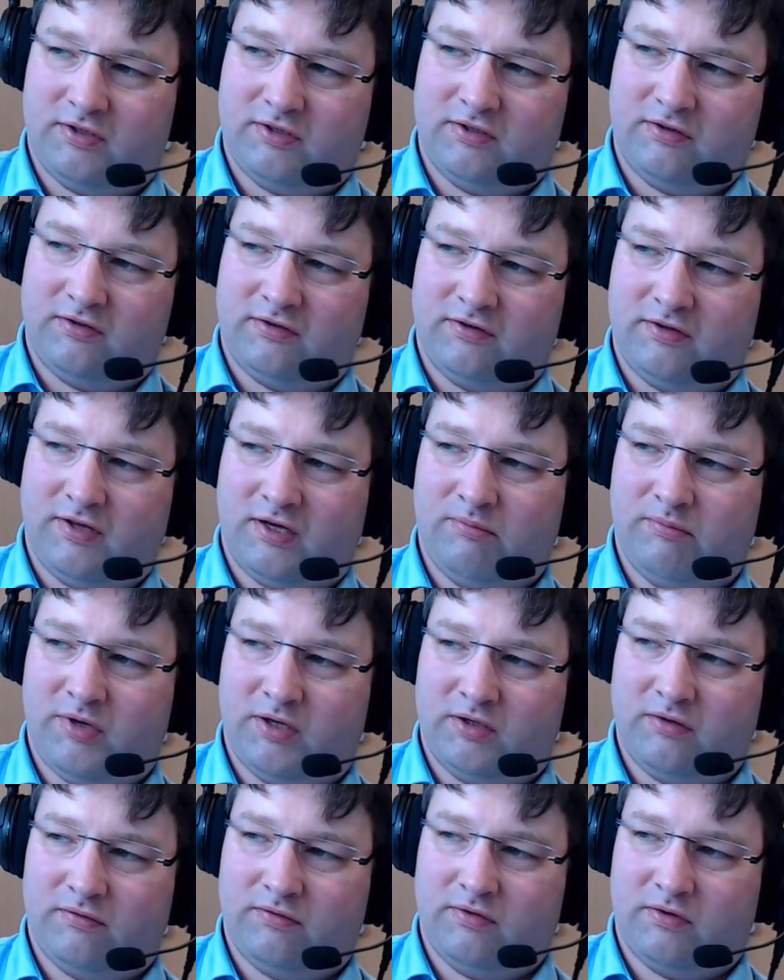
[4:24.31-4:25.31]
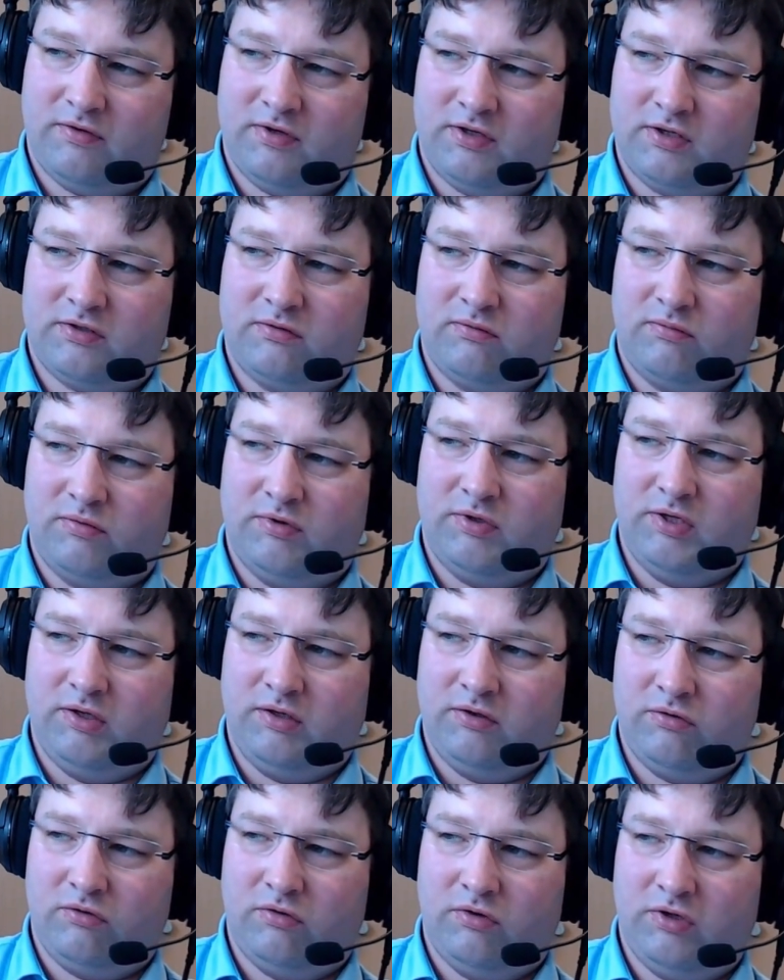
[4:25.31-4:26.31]
That is the second part of your question,
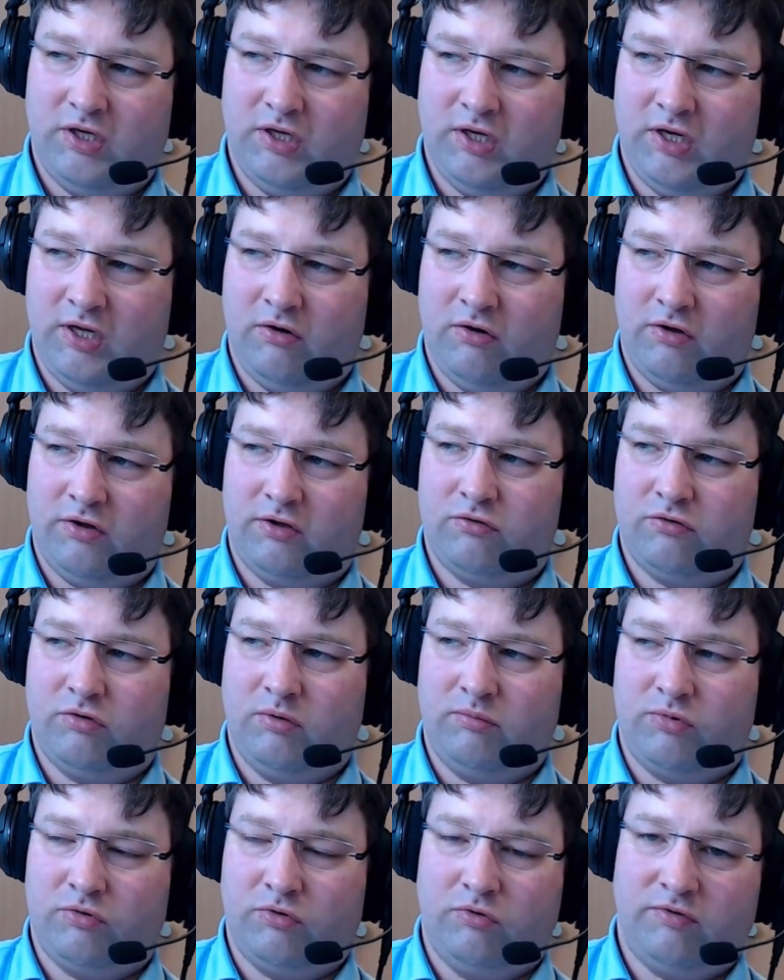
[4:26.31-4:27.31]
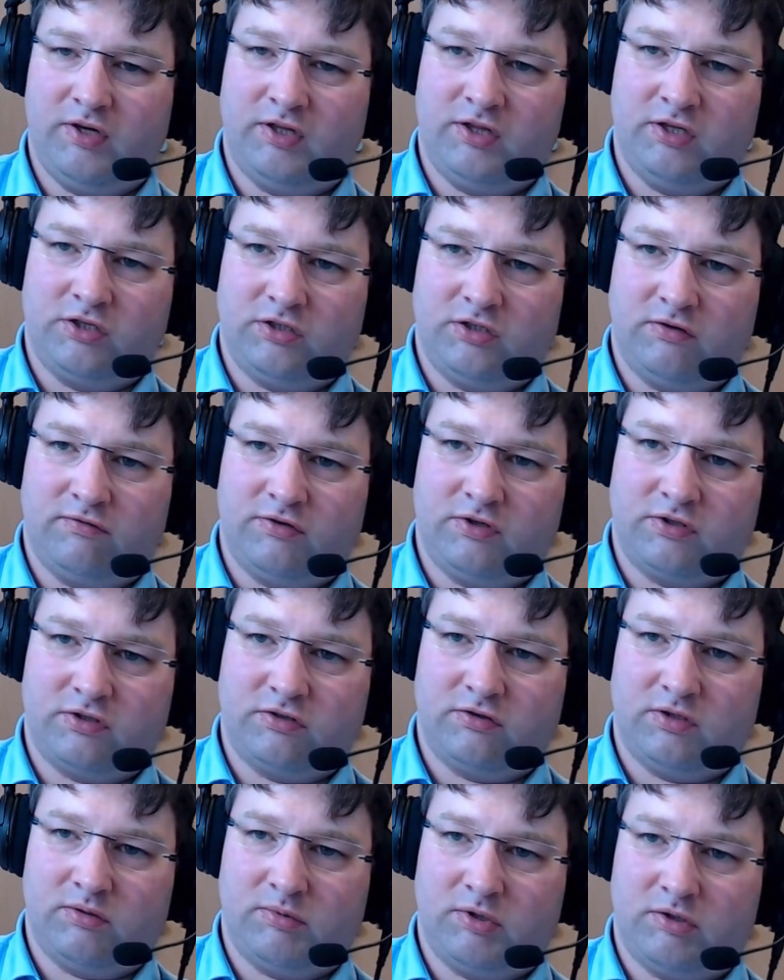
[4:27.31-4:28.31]
in order to improve energy
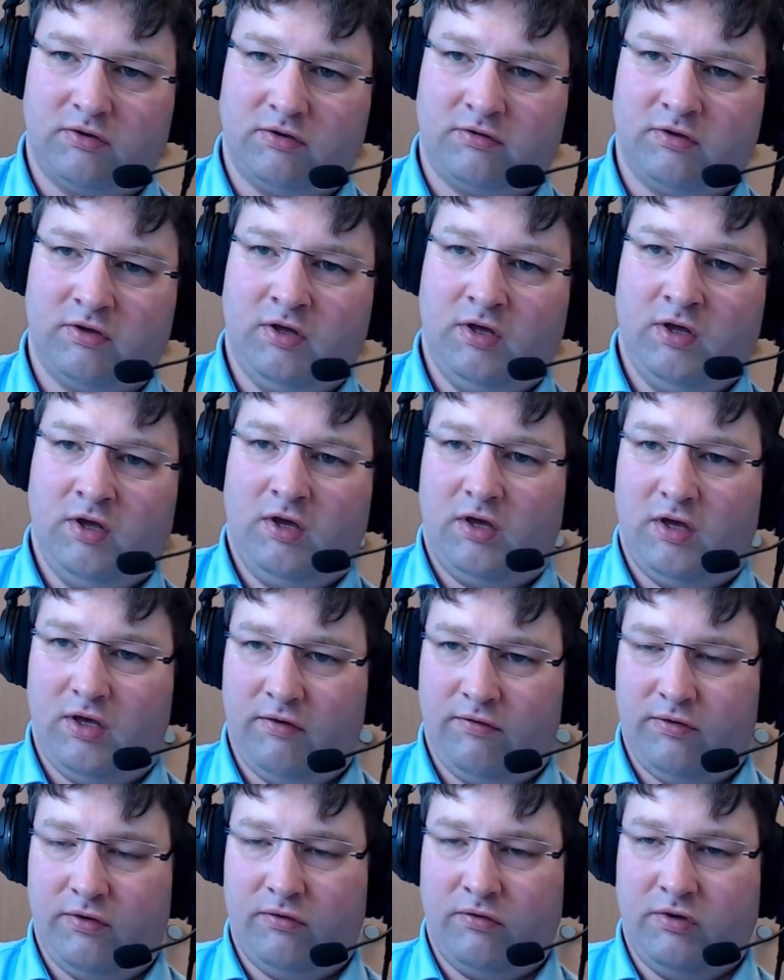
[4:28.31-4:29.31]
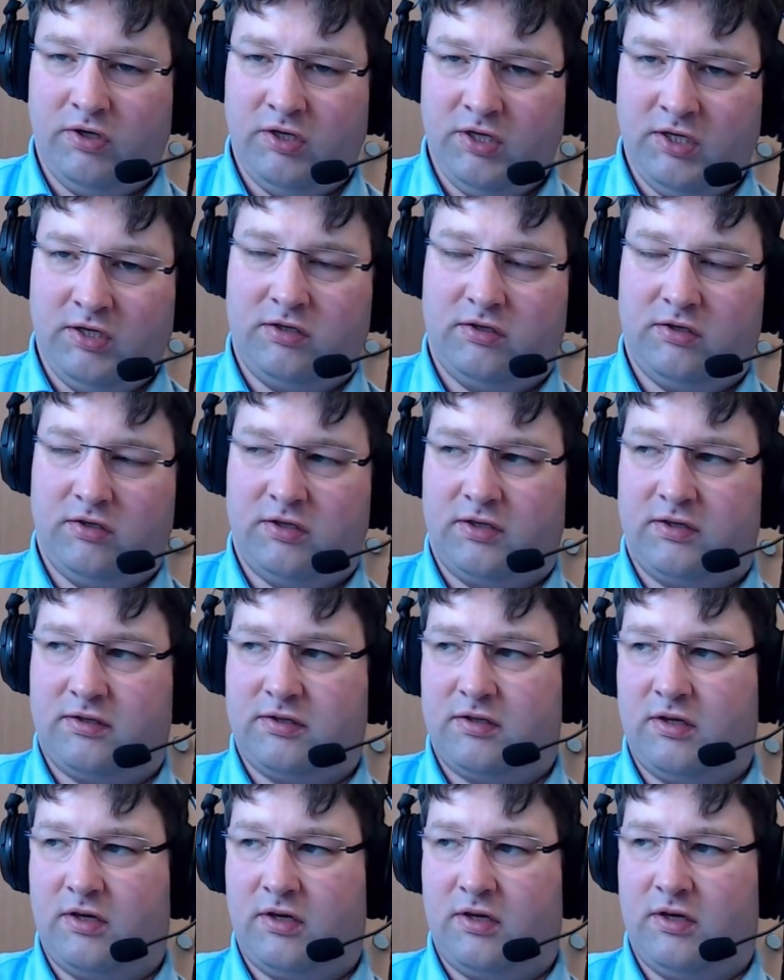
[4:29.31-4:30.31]
efficiency. Because if you need,
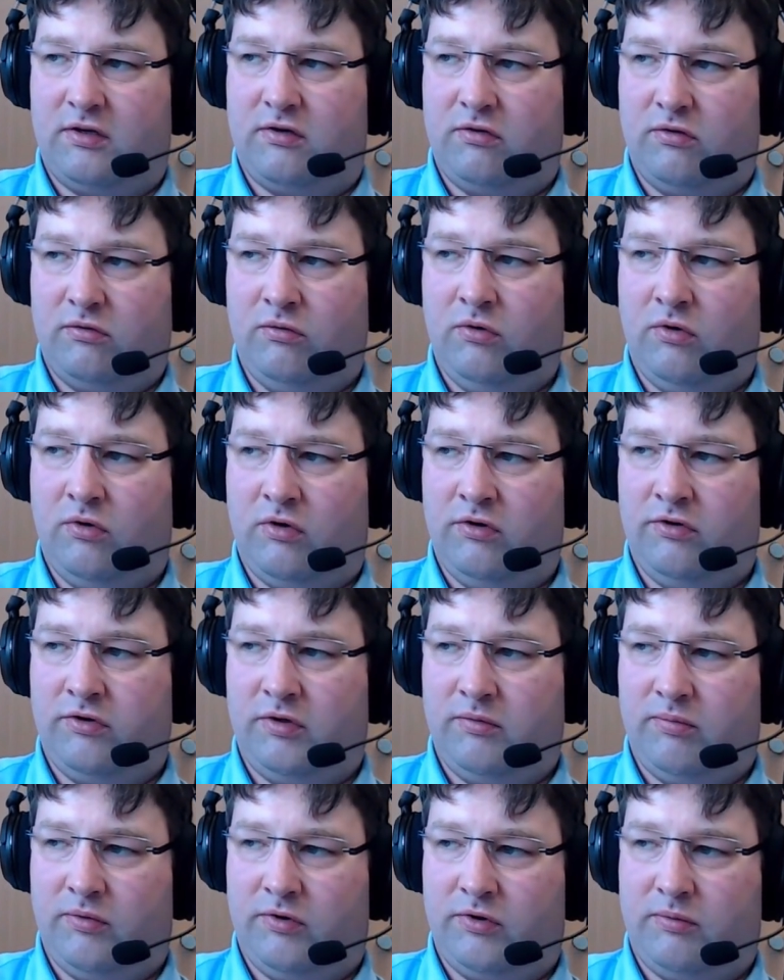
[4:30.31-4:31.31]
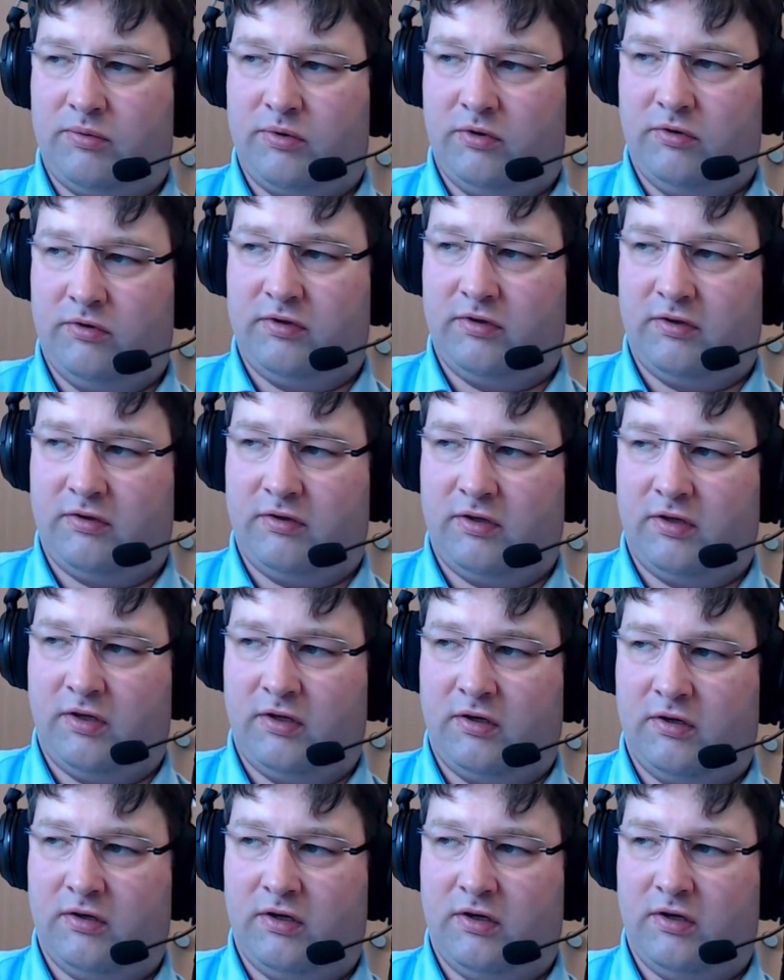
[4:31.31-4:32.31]
let's say, to do all the
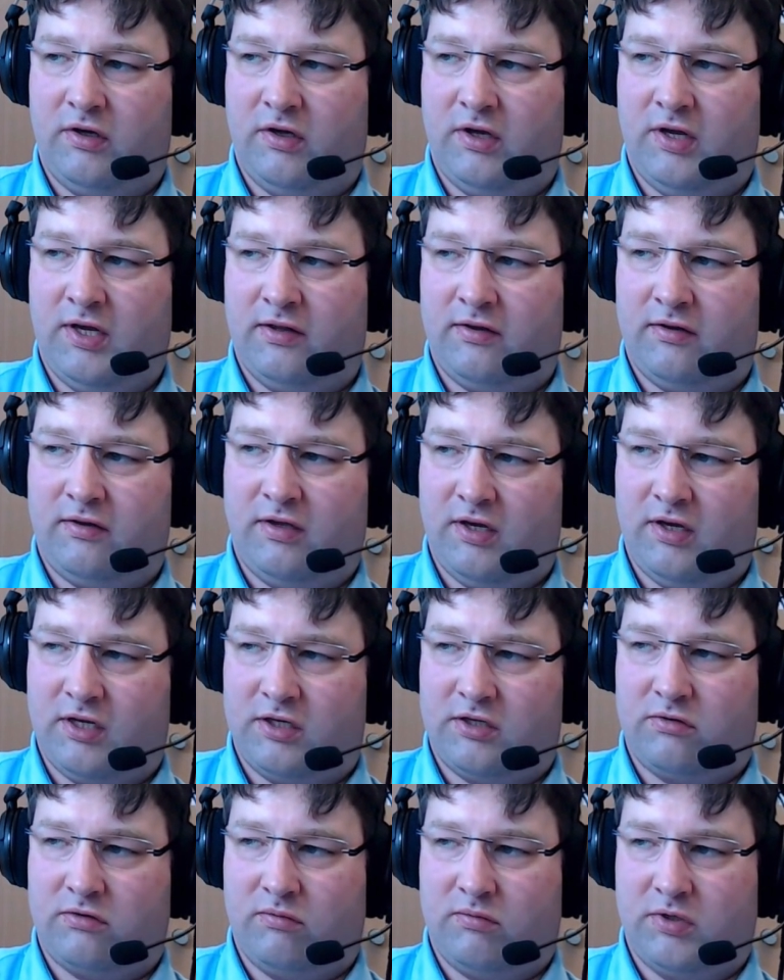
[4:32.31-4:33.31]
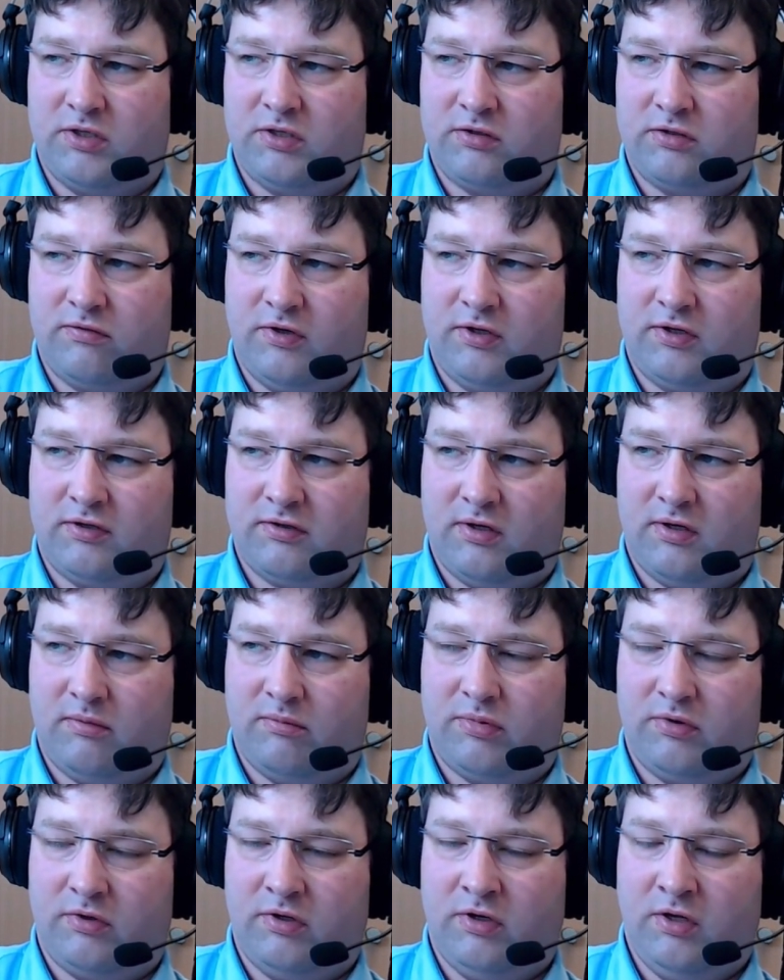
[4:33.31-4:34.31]
processing at the edge with, for
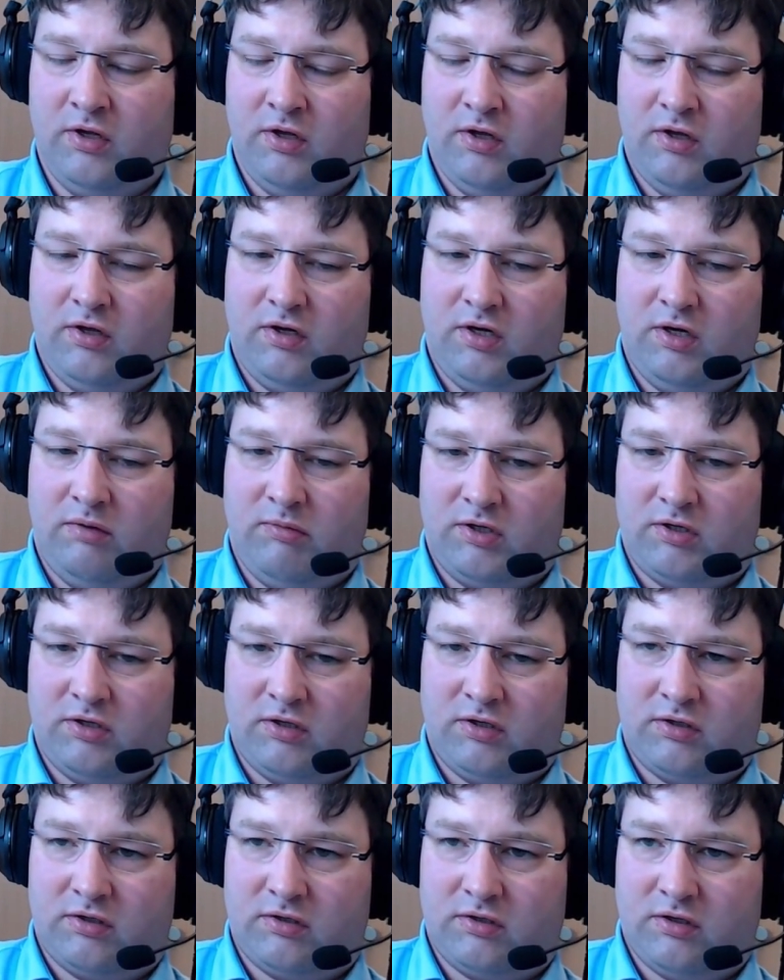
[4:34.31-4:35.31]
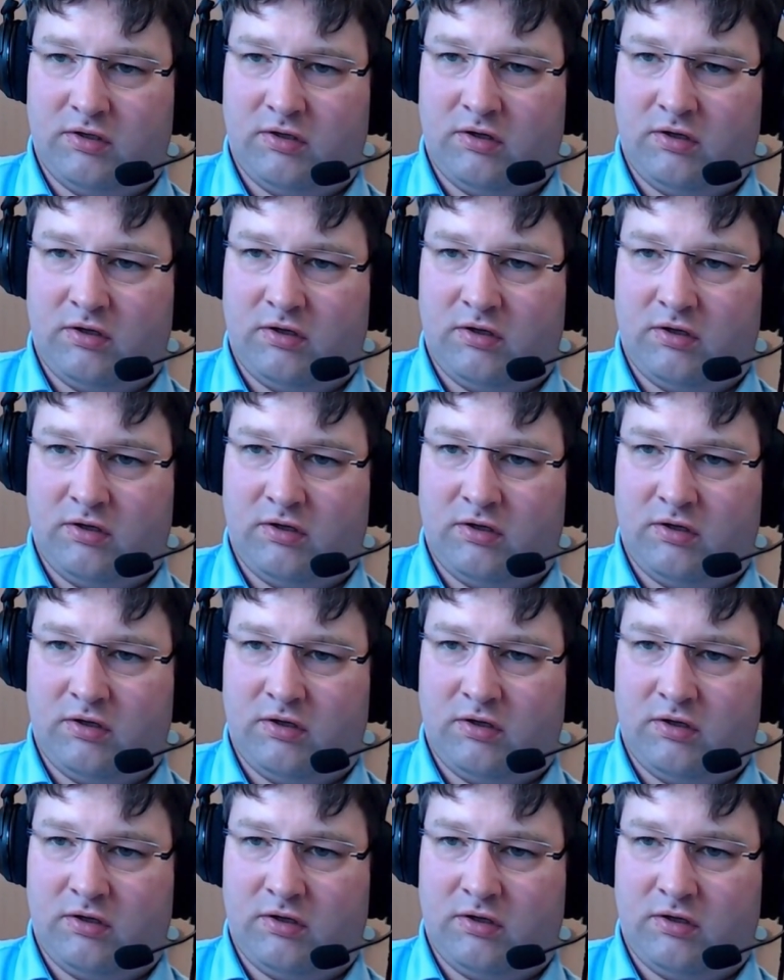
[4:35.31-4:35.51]
example, limited